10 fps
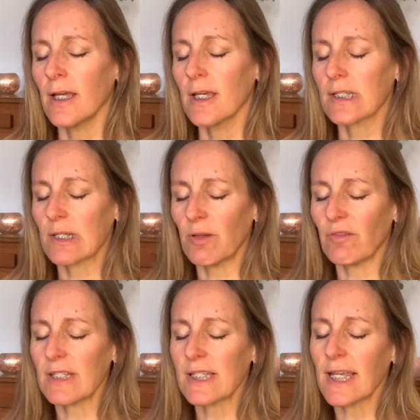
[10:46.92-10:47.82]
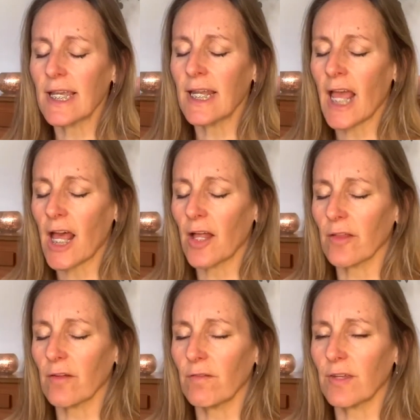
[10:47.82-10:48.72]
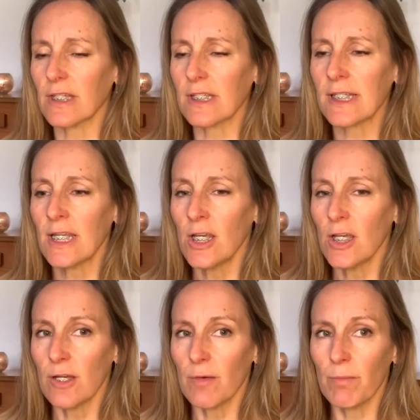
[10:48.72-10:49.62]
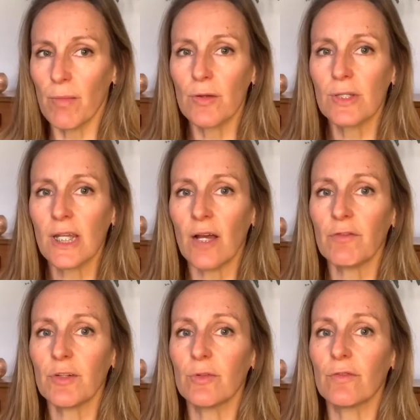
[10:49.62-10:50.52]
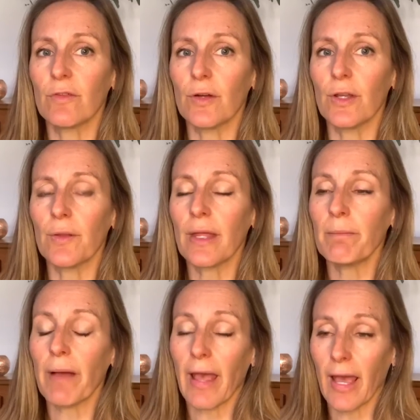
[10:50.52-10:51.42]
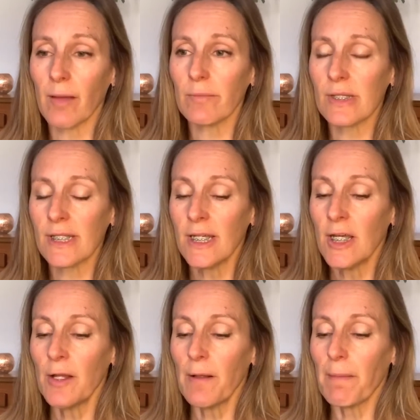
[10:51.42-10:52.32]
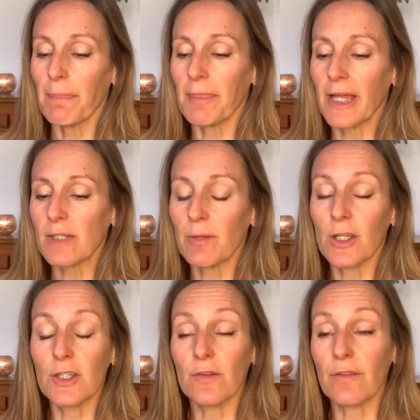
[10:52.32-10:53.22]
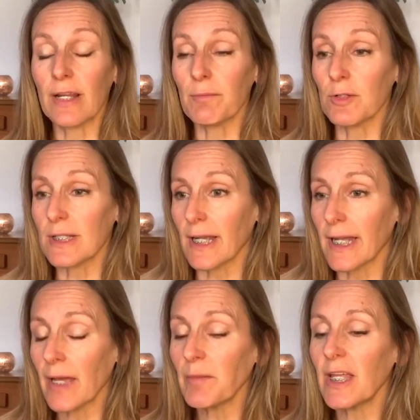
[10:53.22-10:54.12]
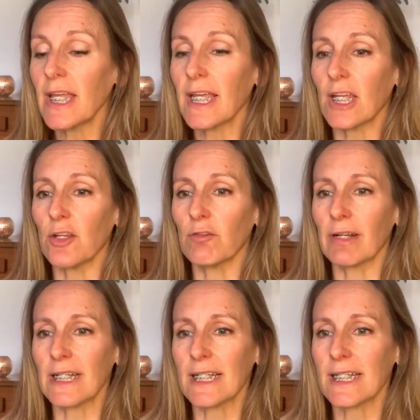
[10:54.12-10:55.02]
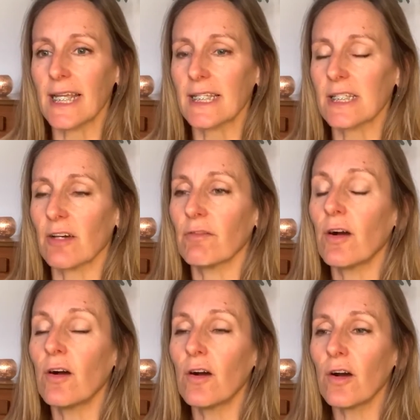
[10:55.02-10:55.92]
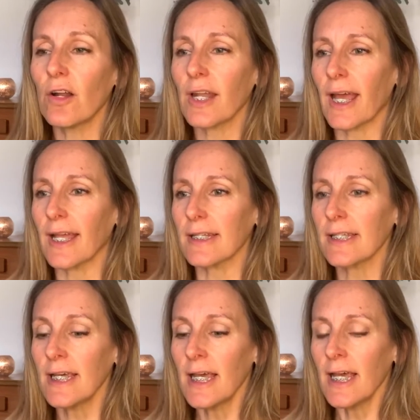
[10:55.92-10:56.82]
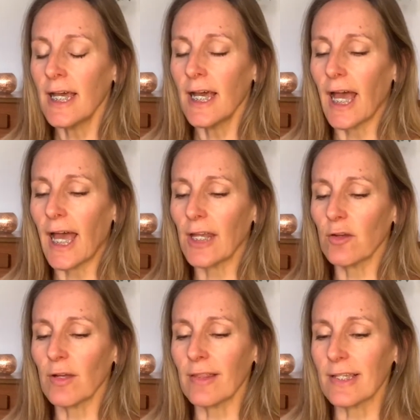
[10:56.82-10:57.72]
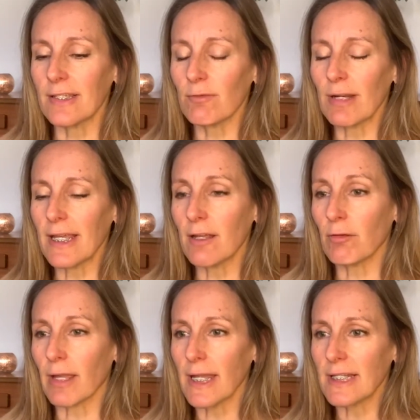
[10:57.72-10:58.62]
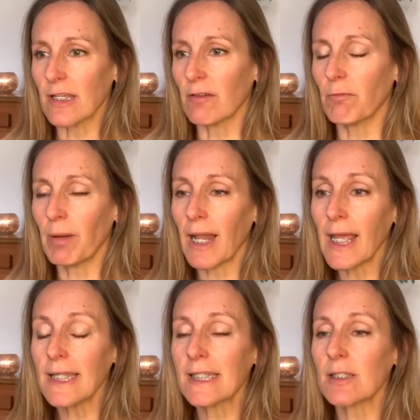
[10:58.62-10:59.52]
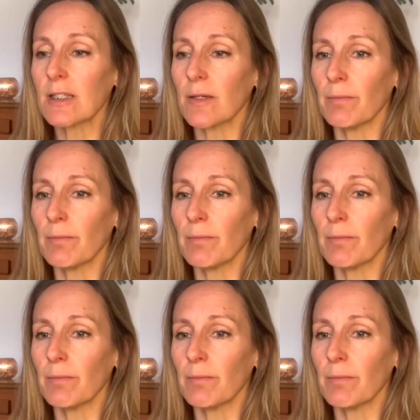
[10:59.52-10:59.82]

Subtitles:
So if it's the inhale that feels most comfortable for you, then perhaps that's because you're feeling more dynamic and you're ready to take stuff on and you're in this really creative place.